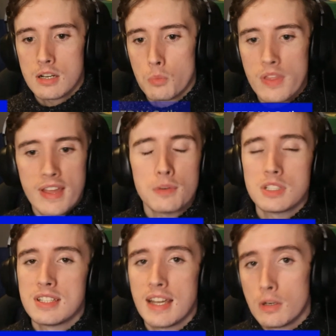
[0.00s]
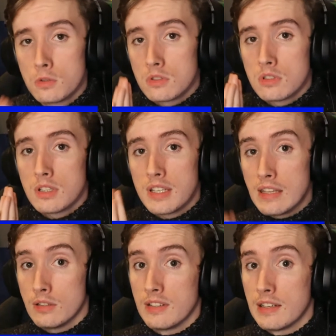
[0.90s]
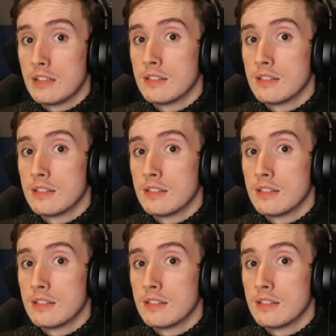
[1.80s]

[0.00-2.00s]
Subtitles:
without a doubt, guilty.